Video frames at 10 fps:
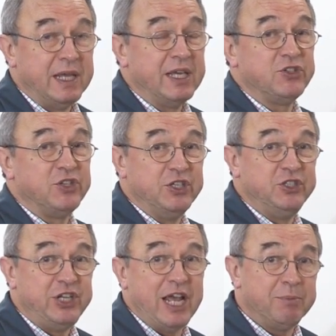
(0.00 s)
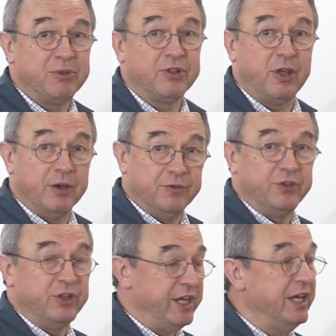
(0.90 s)
that's the depth
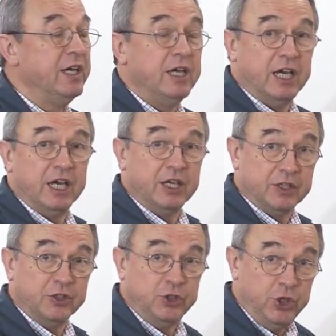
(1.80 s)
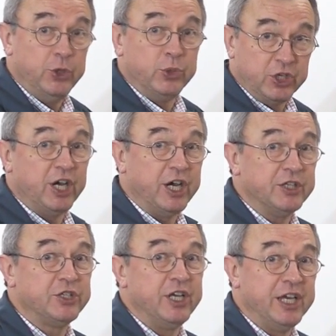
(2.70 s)
of the uh, new
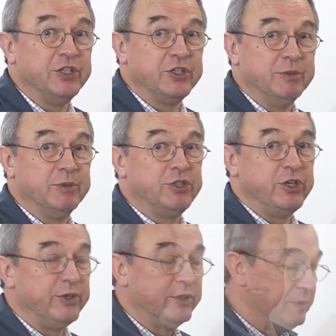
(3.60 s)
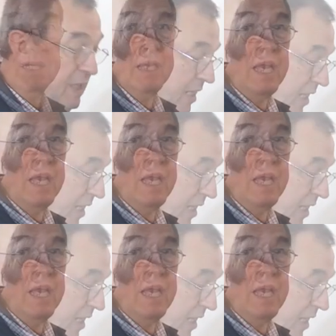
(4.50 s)
cut into the material.